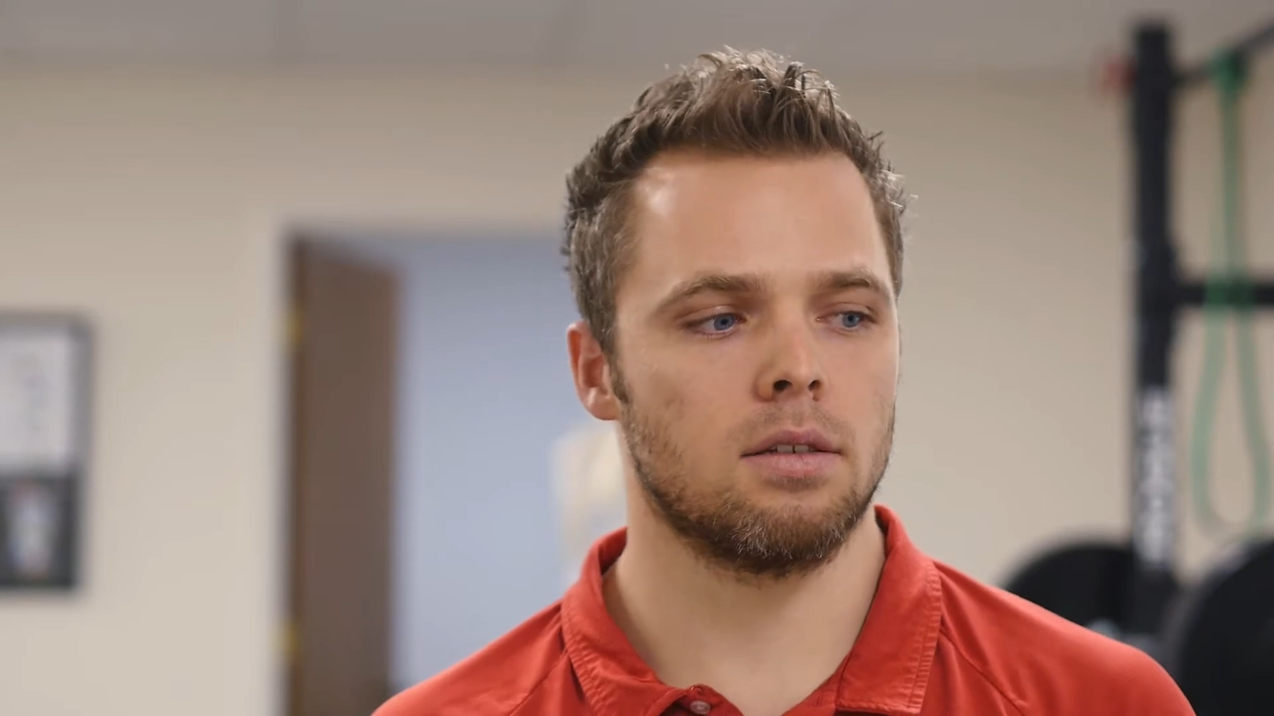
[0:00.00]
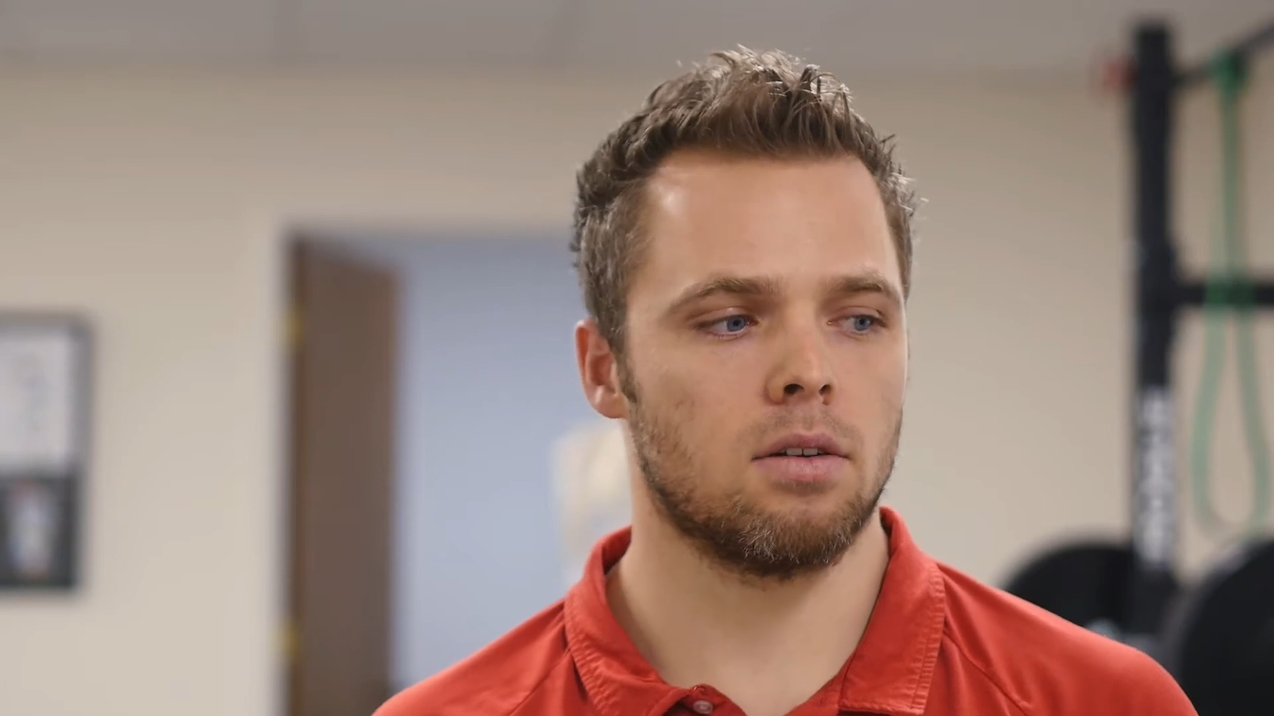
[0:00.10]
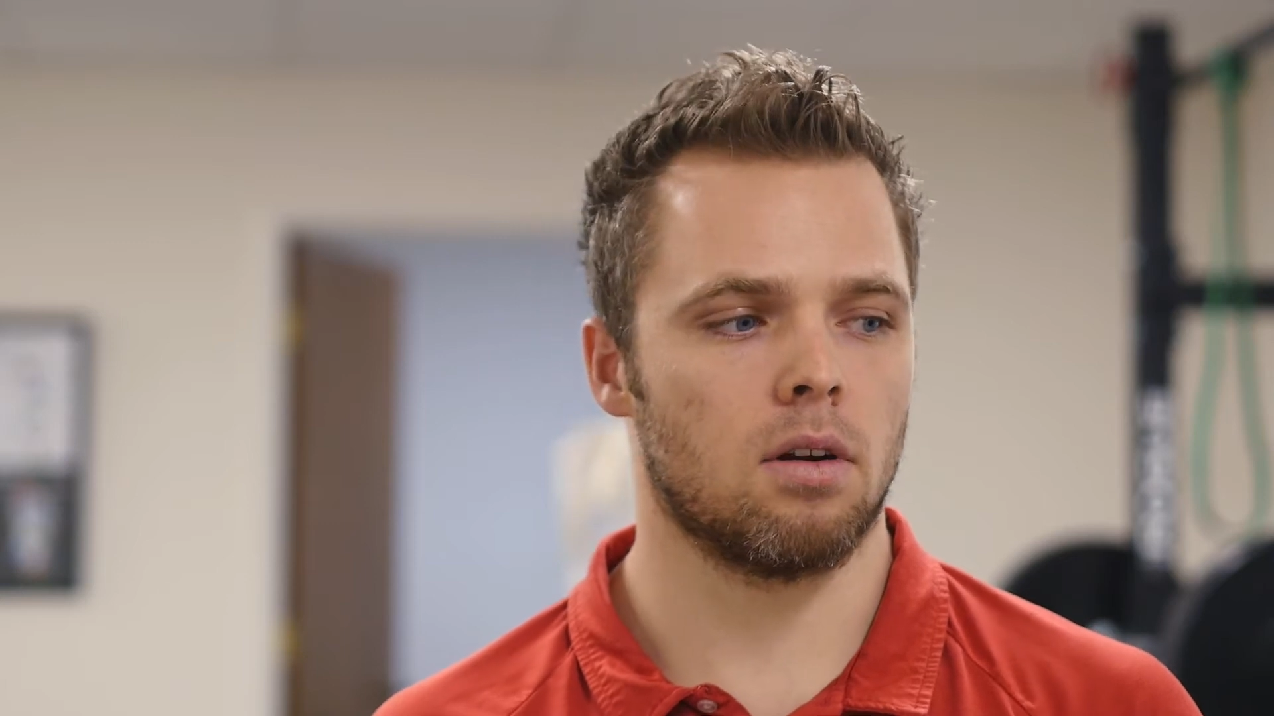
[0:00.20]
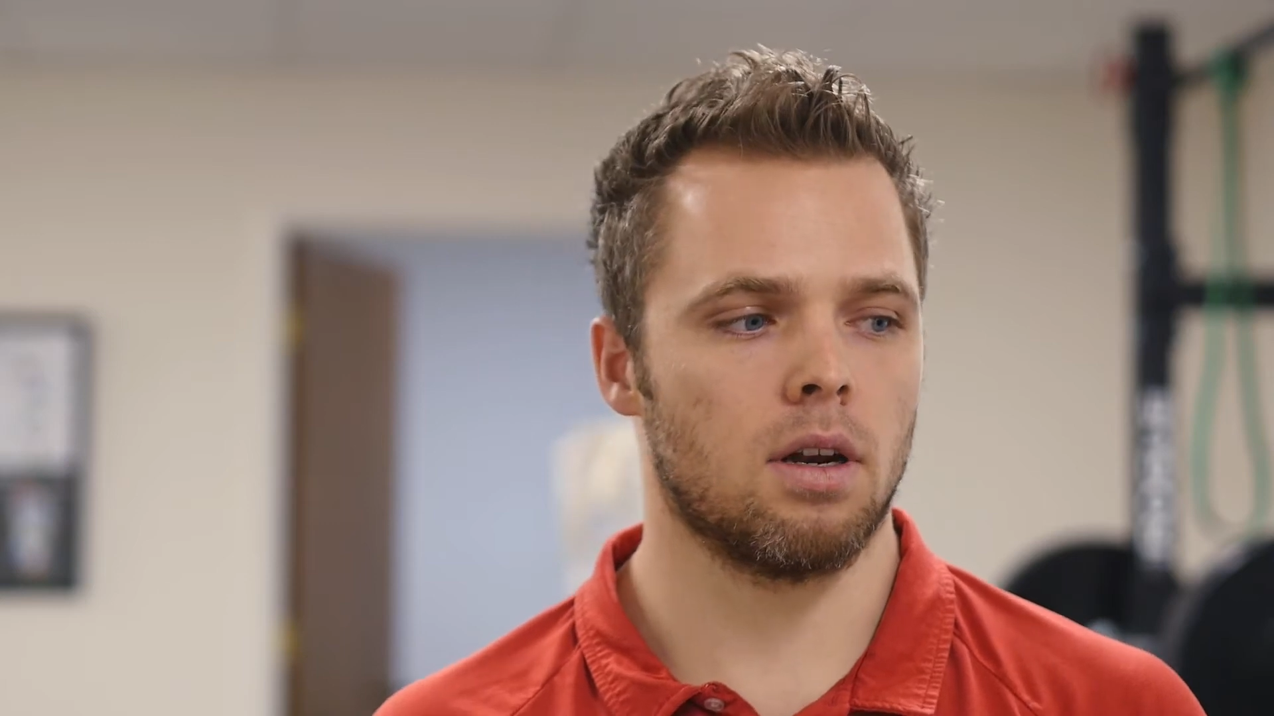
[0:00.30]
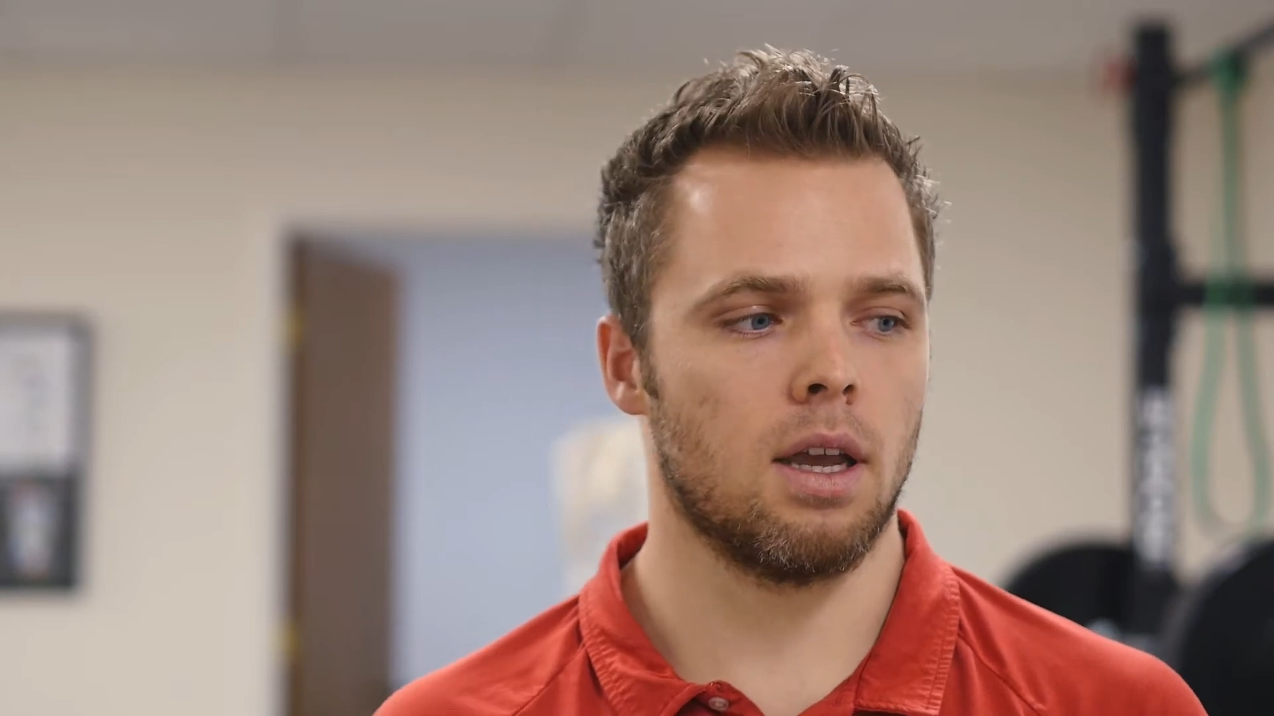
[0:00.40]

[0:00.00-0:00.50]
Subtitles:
started